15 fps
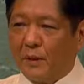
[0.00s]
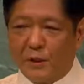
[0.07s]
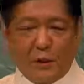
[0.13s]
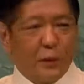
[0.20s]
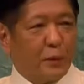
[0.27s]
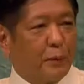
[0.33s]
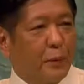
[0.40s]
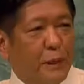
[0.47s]

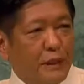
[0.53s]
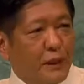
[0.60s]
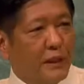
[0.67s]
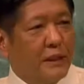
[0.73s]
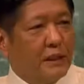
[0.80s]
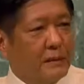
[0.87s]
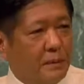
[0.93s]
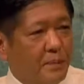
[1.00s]
Mr.
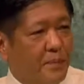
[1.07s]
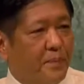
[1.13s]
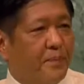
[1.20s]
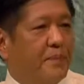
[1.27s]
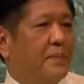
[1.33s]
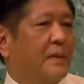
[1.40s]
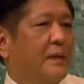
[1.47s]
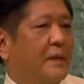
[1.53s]
President,
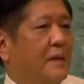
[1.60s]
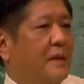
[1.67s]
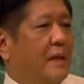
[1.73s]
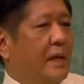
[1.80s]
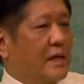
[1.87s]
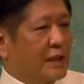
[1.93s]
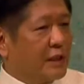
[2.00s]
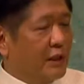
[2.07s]

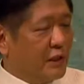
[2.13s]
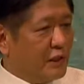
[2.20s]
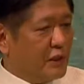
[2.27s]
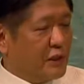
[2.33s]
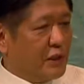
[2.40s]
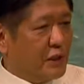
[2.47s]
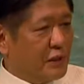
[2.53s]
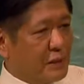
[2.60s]

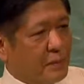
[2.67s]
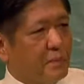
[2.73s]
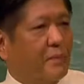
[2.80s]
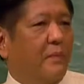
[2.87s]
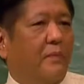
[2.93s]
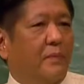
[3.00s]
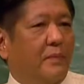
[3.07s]
Excellencies,